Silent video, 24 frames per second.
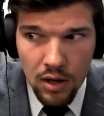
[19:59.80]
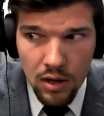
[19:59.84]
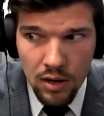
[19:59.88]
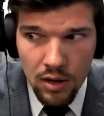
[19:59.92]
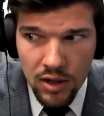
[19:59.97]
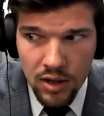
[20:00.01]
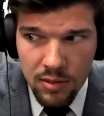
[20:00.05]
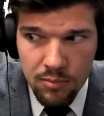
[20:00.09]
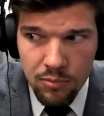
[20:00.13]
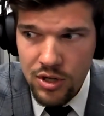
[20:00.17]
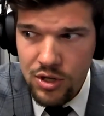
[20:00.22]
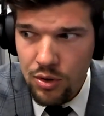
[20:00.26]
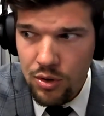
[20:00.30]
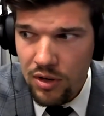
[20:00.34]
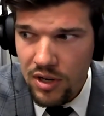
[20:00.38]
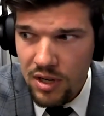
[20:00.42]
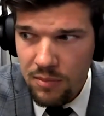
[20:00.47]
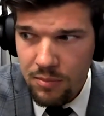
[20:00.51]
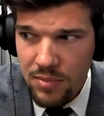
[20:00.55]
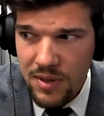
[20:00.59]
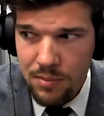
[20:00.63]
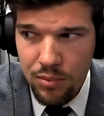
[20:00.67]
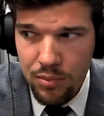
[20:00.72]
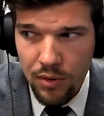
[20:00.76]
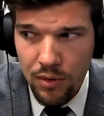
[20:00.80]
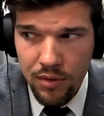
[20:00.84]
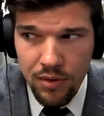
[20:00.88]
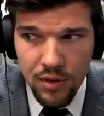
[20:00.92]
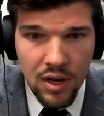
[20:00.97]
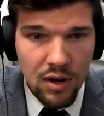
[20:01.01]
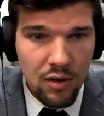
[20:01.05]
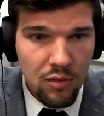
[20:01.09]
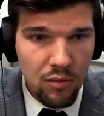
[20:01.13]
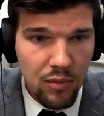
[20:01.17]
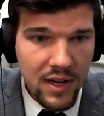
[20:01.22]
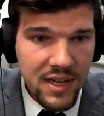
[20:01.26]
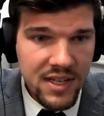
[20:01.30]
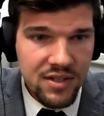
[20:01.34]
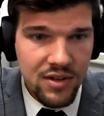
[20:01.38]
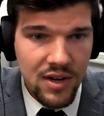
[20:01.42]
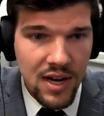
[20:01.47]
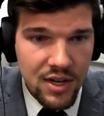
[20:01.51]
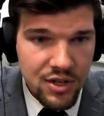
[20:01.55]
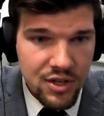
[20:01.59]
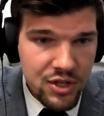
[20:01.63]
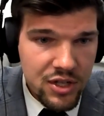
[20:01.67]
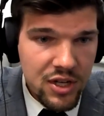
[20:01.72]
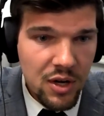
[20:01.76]
the majority of people thought rates are
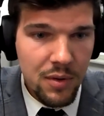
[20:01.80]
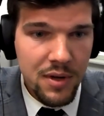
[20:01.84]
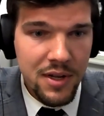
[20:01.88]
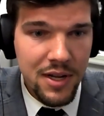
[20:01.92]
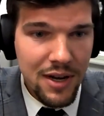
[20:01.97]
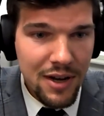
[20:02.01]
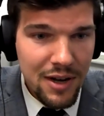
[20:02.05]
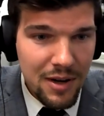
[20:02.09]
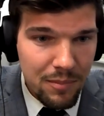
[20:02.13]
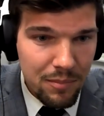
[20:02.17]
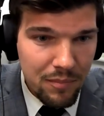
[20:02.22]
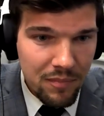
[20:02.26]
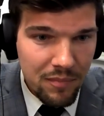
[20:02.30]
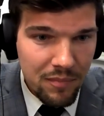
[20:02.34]
actually going up.